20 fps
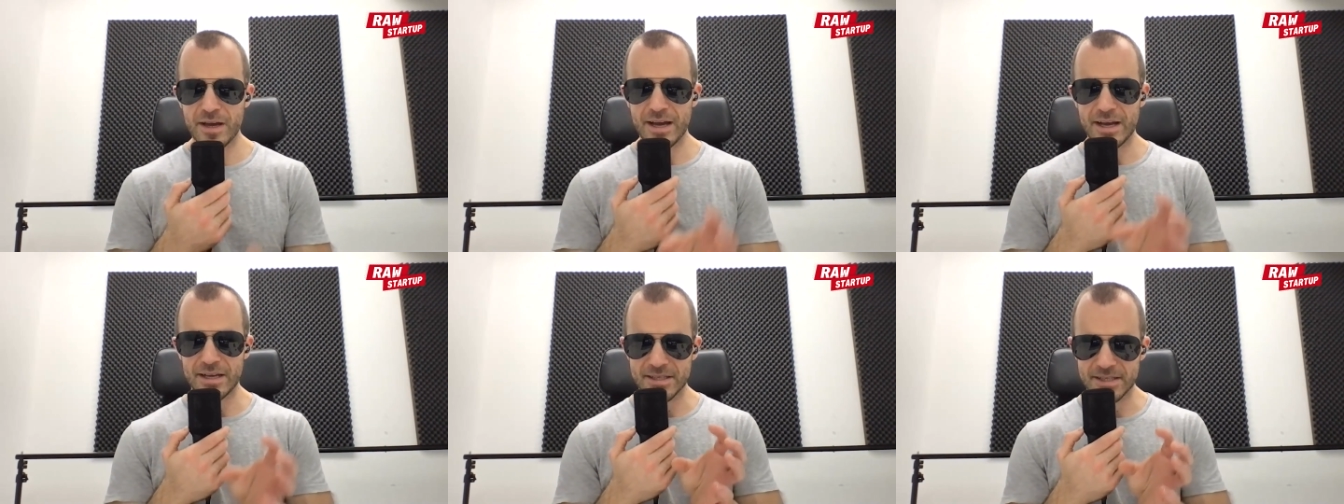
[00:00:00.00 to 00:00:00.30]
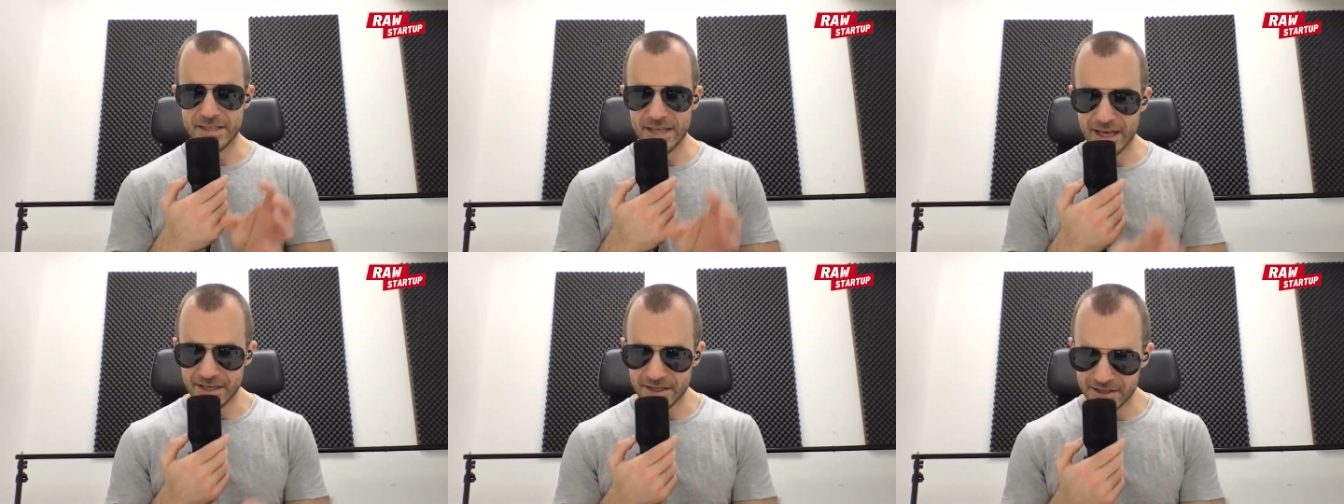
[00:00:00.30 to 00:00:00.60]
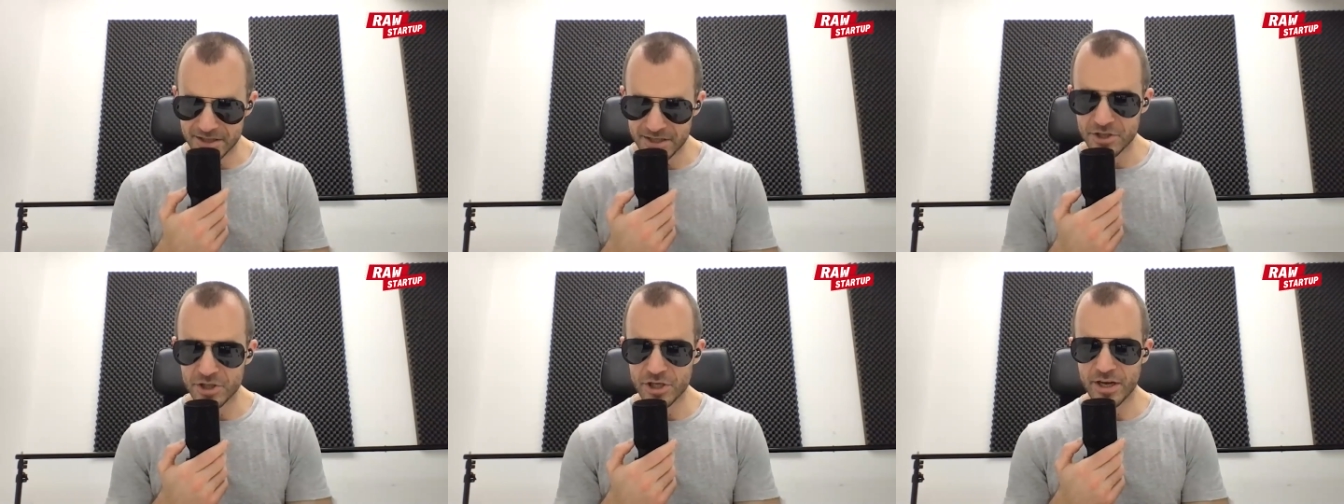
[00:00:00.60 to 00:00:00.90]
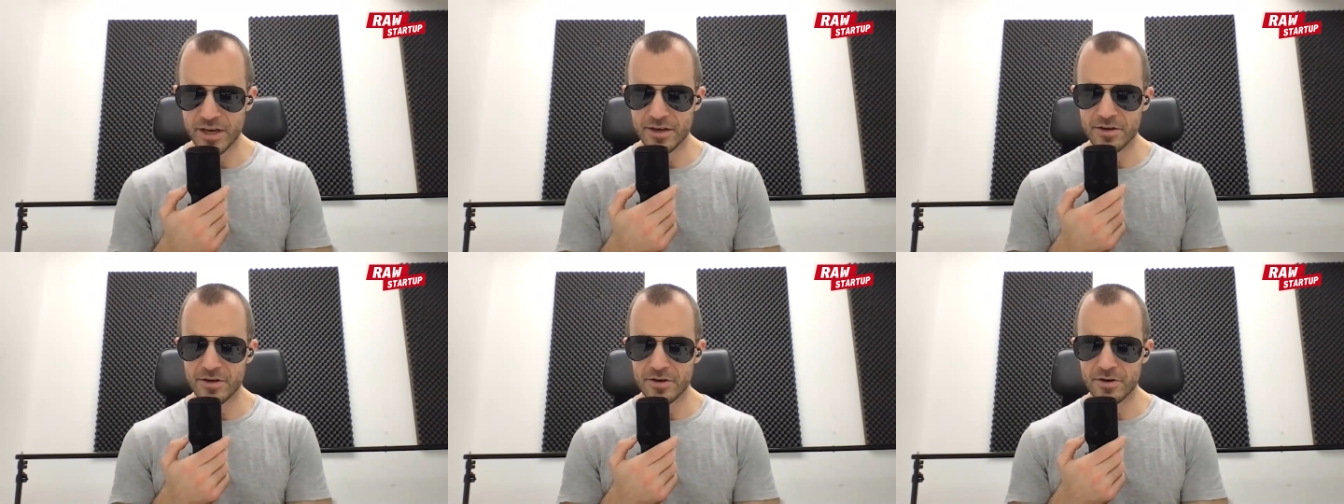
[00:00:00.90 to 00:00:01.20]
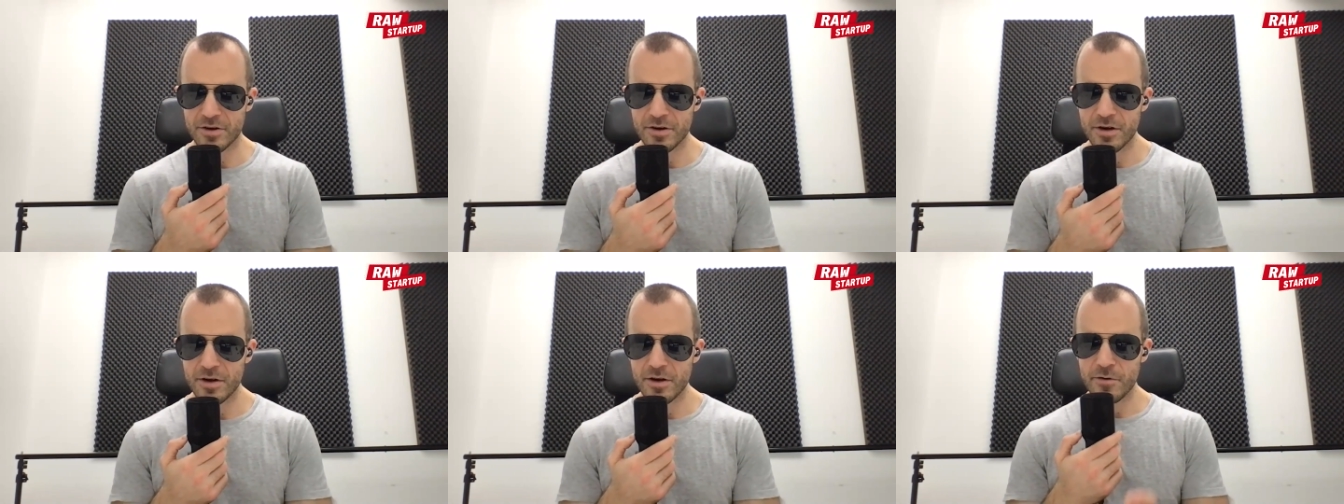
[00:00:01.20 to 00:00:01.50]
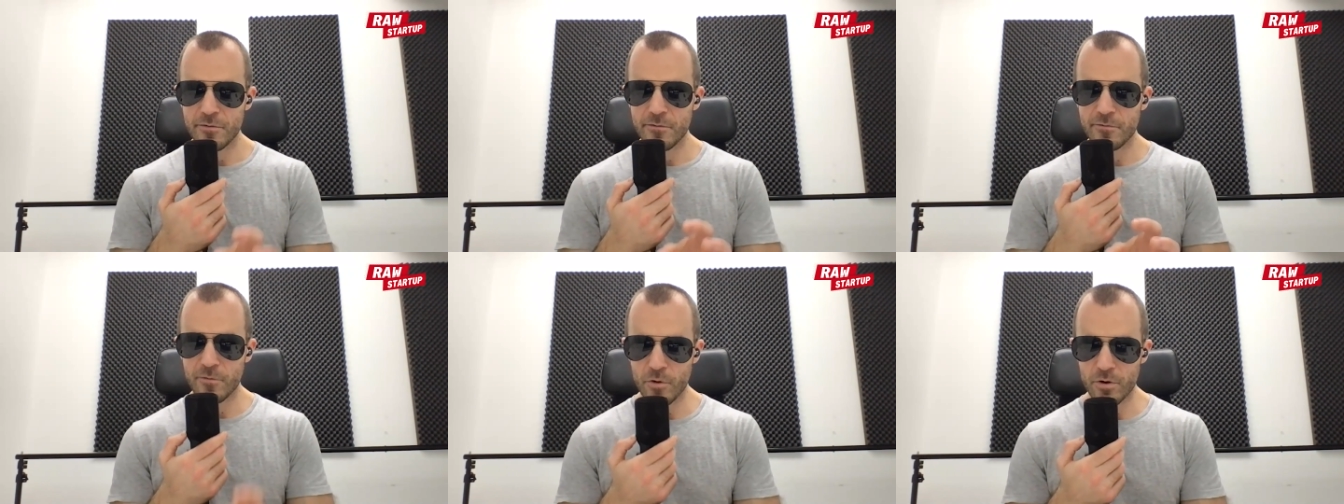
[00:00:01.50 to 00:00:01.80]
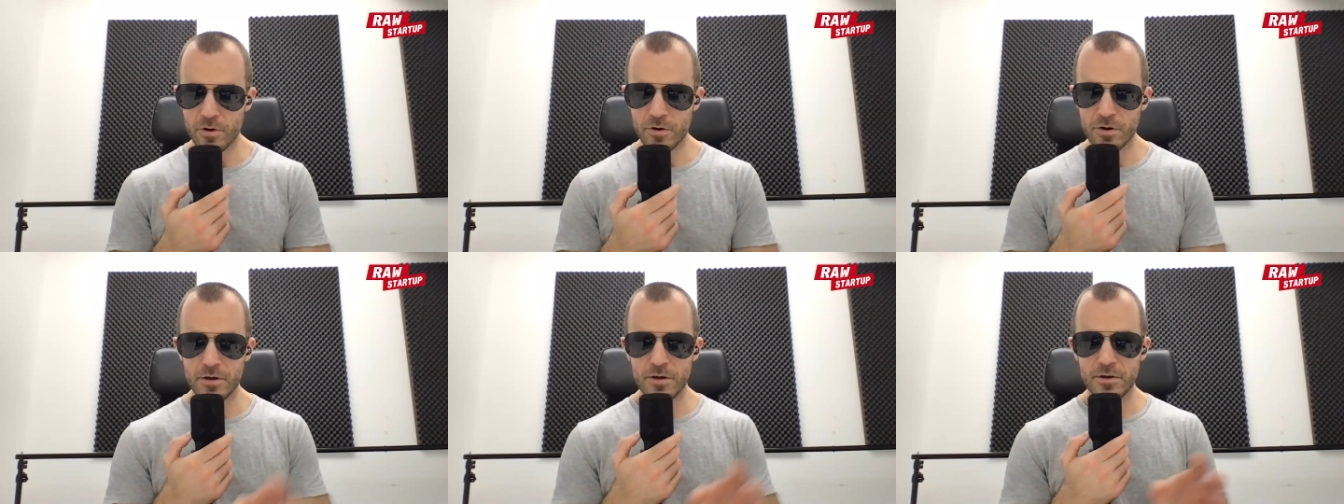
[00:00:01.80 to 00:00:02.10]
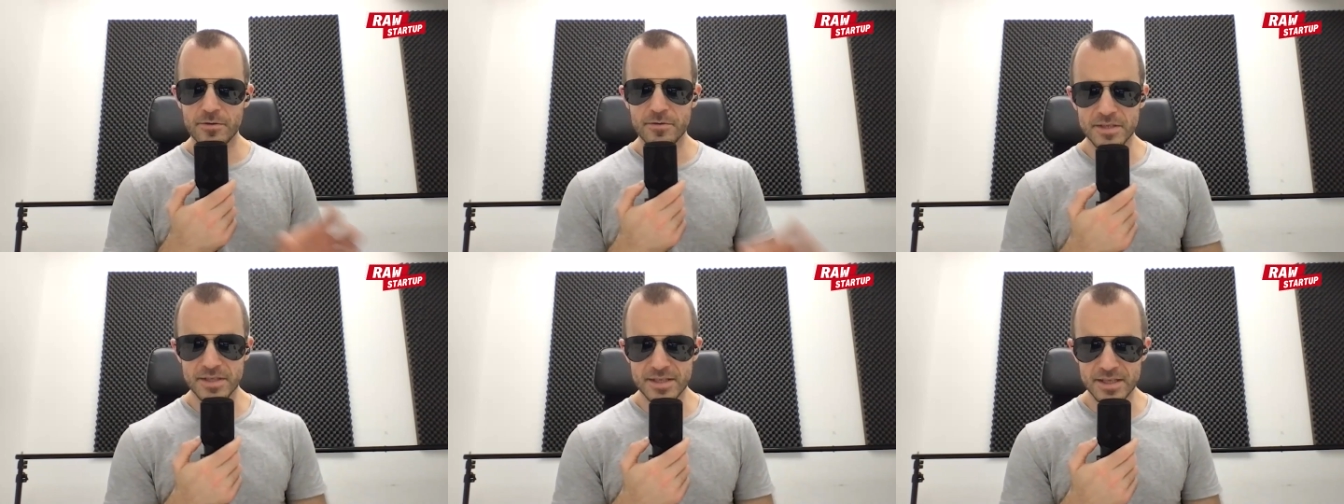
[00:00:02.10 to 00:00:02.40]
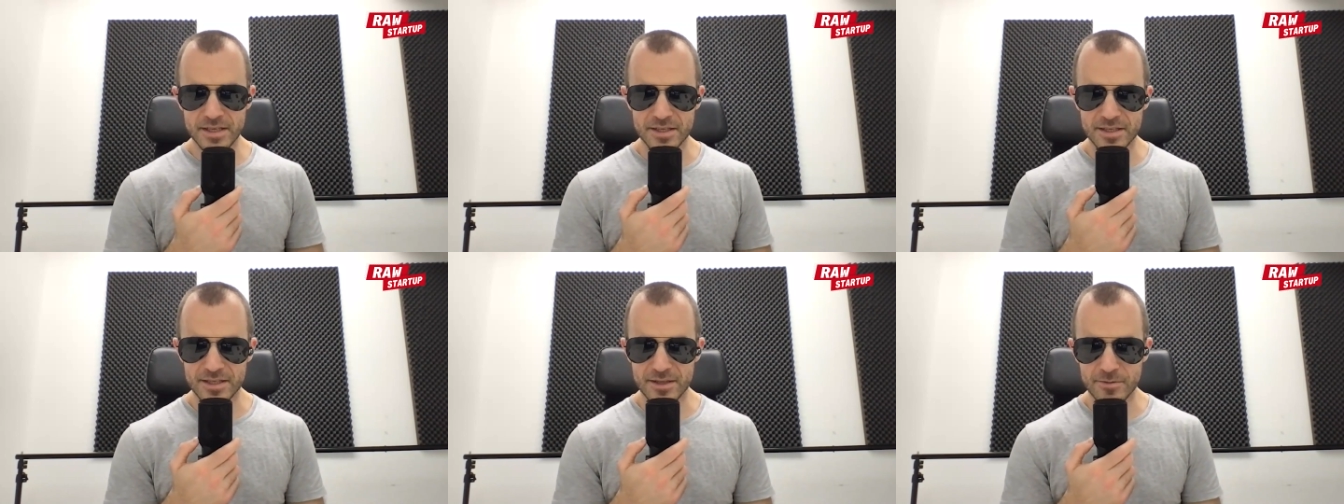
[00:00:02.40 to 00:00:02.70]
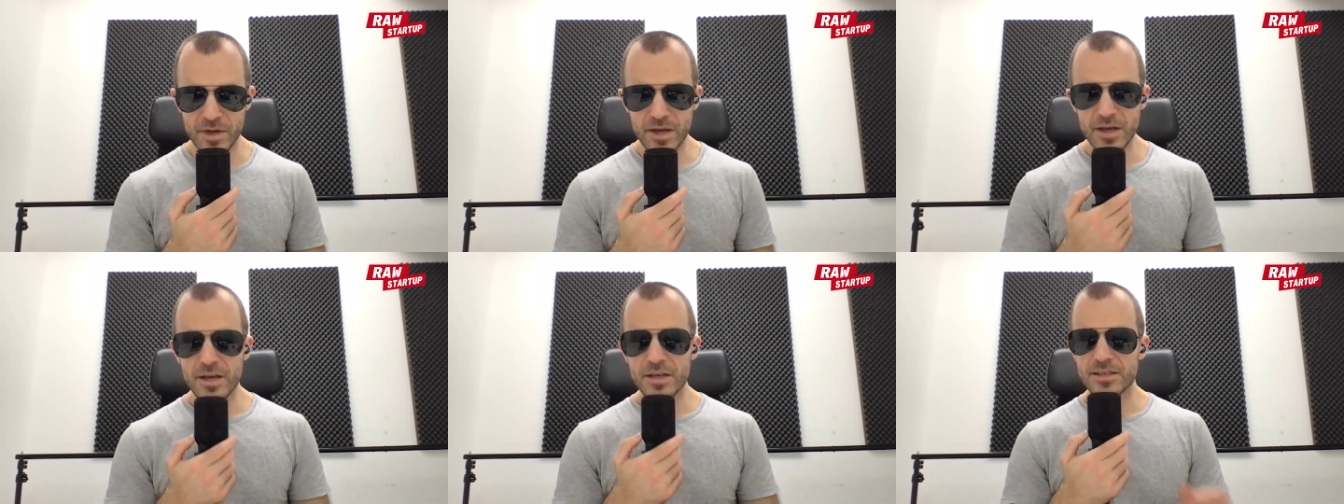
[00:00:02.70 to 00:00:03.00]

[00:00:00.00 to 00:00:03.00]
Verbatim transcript: a sanity checker for the system.